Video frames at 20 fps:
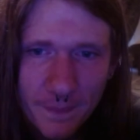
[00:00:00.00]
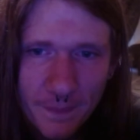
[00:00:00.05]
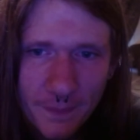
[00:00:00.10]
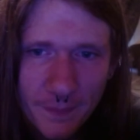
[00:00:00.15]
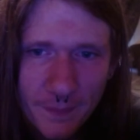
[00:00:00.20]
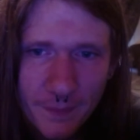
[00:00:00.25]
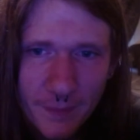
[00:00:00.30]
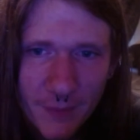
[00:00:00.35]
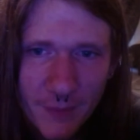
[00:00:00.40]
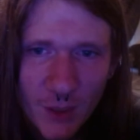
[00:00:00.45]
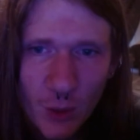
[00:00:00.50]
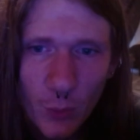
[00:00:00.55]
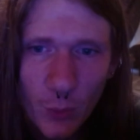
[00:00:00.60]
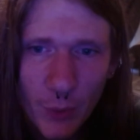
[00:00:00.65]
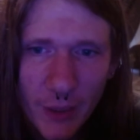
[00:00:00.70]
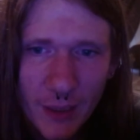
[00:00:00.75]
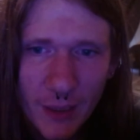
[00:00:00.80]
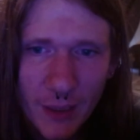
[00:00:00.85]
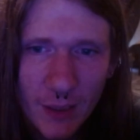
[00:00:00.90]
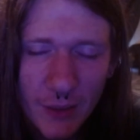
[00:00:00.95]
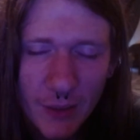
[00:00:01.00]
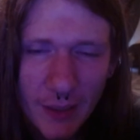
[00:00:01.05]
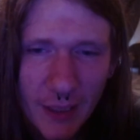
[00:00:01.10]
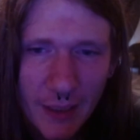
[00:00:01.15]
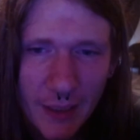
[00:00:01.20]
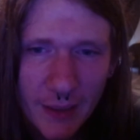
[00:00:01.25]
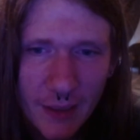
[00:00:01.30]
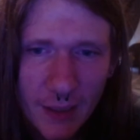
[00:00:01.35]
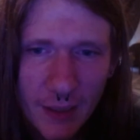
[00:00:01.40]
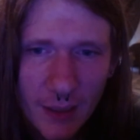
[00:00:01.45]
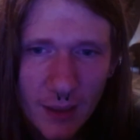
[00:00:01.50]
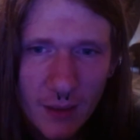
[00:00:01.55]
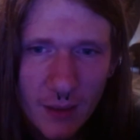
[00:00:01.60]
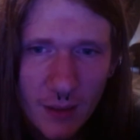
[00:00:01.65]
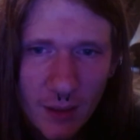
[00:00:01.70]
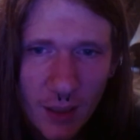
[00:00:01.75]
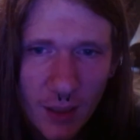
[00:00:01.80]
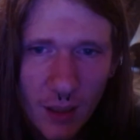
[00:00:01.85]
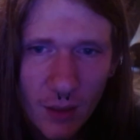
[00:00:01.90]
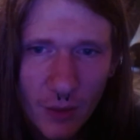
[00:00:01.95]
It's a weird little thing there.
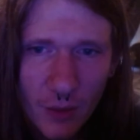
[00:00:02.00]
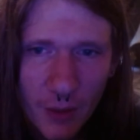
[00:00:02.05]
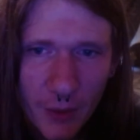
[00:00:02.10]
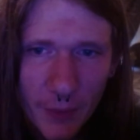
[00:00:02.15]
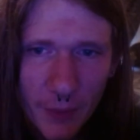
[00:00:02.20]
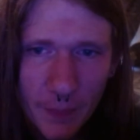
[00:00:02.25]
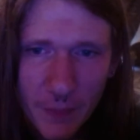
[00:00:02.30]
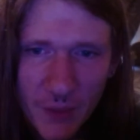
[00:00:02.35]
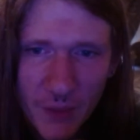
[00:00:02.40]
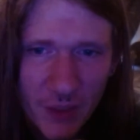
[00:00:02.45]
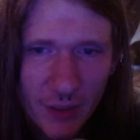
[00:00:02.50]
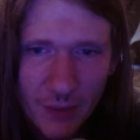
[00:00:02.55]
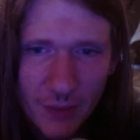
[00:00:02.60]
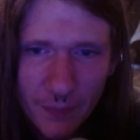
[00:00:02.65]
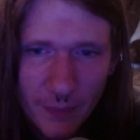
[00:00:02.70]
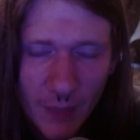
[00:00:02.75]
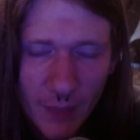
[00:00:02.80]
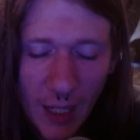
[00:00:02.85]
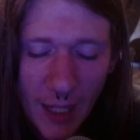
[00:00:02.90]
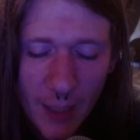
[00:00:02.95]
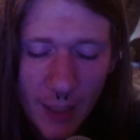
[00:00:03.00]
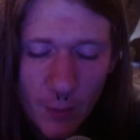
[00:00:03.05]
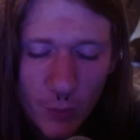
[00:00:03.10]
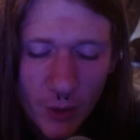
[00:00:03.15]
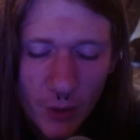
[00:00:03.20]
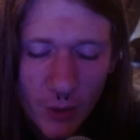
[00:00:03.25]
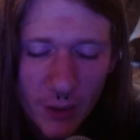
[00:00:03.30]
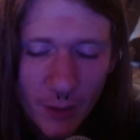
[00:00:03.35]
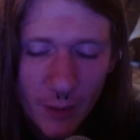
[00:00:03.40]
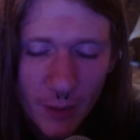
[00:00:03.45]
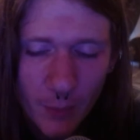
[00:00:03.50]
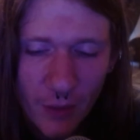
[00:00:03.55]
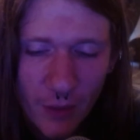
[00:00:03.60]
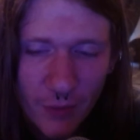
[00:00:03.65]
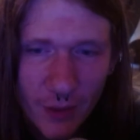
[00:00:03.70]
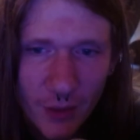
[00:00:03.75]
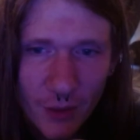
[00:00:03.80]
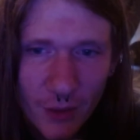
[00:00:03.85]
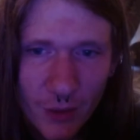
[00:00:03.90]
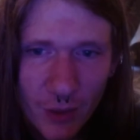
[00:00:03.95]
I don't know. I am really in my
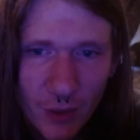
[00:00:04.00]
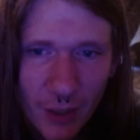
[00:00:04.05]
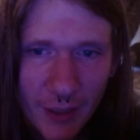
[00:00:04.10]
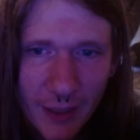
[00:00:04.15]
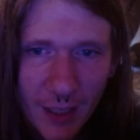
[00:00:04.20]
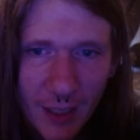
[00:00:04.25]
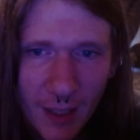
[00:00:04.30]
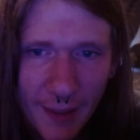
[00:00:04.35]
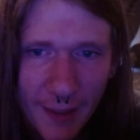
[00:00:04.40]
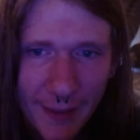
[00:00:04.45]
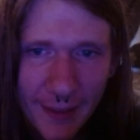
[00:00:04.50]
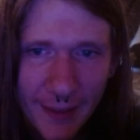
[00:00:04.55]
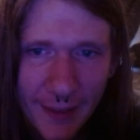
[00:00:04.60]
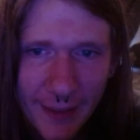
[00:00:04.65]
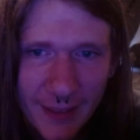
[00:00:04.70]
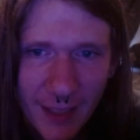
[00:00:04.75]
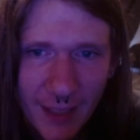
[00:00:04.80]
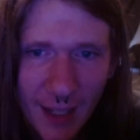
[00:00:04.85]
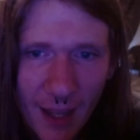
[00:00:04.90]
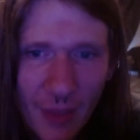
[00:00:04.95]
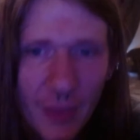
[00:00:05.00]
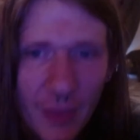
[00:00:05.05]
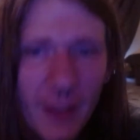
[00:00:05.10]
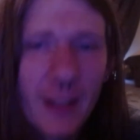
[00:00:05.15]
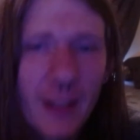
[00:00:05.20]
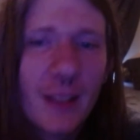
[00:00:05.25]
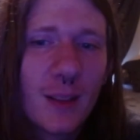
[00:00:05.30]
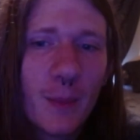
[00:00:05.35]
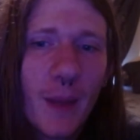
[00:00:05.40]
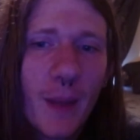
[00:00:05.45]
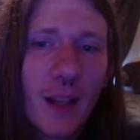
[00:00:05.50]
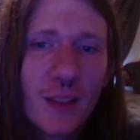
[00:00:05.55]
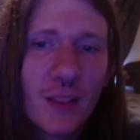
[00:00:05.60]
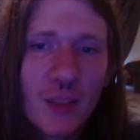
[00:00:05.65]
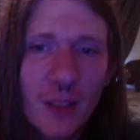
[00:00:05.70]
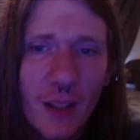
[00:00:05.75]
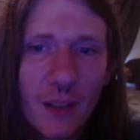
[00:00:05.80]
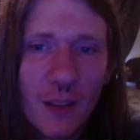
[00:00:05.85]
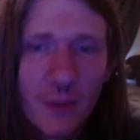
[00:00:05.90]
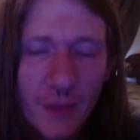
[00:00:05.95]
feelings right now, I guess. I got thinking about
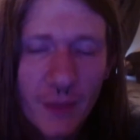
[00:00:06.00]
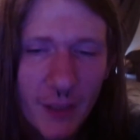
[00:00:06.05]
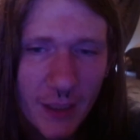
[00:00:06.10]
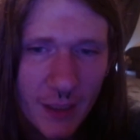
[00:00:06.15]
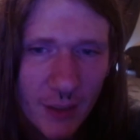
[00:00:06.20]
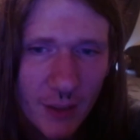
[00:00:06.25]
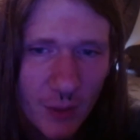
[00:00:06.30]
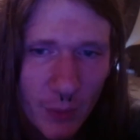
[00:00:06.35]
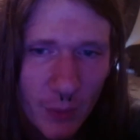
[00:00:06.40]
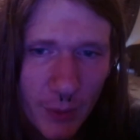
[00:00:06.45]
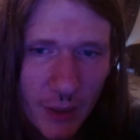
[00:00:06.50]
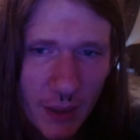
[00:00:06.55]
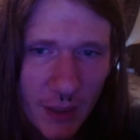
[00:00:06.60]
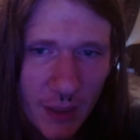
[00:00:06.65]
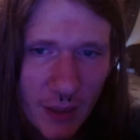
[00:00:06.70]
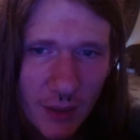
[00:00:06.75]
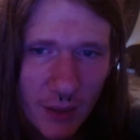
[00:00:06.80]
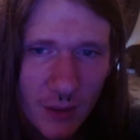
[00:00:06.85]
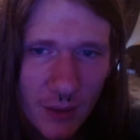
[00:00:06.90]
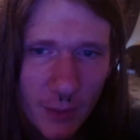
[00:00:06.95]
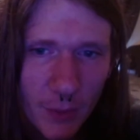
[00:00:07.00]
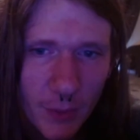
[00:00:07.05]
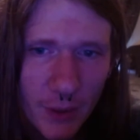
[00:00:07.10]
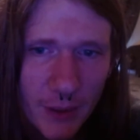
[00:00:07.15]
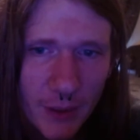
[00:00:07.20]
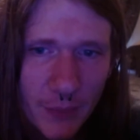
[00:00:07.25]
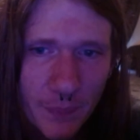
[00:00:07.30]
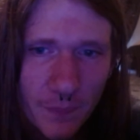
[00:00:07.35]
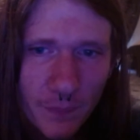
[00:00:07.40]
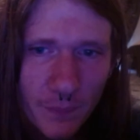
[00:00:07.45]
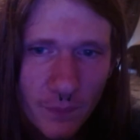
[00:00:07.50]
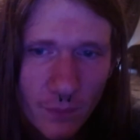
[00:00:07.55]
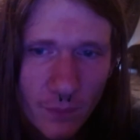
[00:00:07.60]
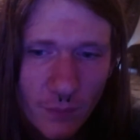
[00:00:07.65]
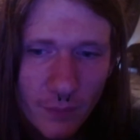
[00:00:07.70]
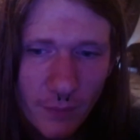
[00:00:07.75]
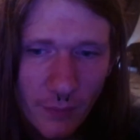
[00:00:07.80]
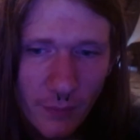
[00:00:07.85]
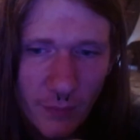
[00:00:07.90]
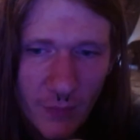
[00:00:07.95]
stuff, and it is what it is. But
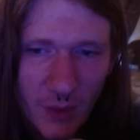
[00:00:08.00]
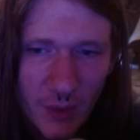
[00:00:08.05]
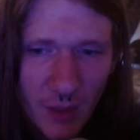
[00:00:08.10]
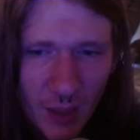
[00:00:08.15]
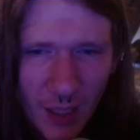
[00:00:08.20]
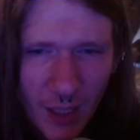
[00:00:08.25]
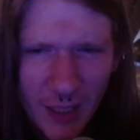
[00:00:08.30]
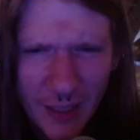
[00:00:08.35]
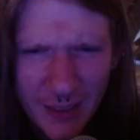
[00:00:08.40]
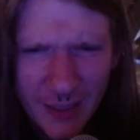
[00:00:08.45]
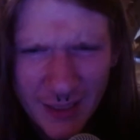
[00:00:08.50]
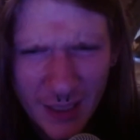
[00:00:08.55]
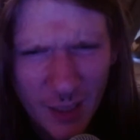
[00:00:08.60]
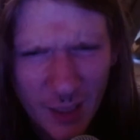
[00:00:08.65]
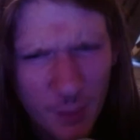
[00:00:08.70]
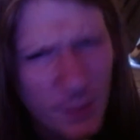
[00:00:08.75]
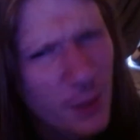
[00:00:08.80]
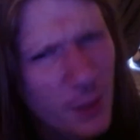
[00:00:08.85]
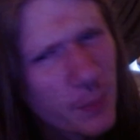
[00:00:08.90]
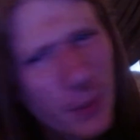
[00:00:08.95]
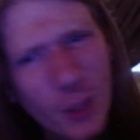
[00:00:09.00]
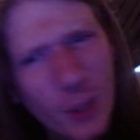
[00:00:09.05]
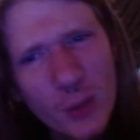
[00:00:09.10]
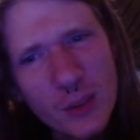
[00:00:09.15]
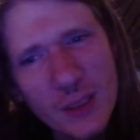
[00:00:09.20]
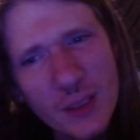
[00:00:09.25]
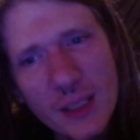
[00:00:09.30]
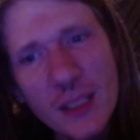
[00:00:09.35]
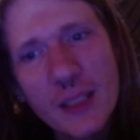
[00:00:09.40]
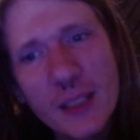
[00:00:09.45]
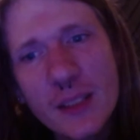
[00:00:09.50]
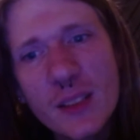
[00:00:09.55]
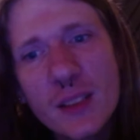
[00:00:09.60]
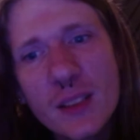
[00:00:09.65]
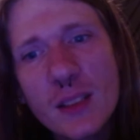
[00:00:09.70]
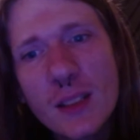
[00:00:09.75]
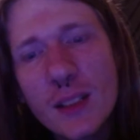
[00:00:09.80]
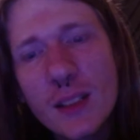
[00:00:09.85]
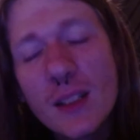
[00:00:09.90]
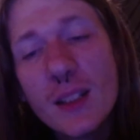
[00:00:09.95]
like I said, I'm going to post this.
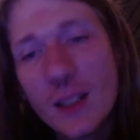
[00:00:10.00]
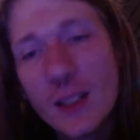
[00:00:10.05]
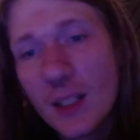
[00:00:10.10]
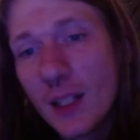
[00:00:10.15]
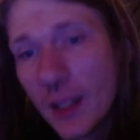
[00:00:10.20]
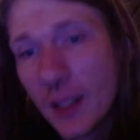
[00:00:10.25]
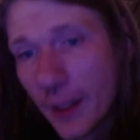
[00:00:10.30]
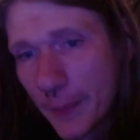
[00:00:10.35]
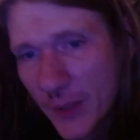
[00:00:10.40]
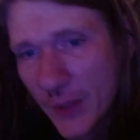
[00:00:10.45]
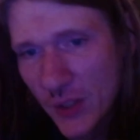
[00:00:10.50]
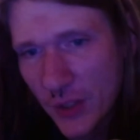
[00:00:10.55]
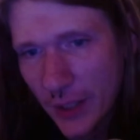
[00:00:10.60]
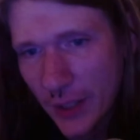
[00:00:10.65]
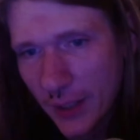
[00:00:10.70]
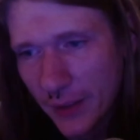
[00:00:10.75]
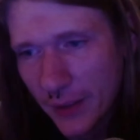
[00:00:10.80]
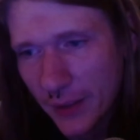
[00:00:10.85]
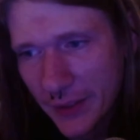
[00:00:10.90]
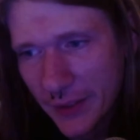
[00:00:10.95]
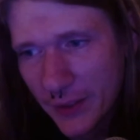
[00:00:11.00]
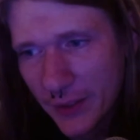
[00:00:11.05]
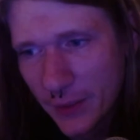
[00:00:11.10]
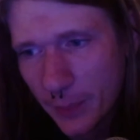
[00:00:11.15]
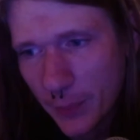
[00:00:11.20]
I'm going to share this.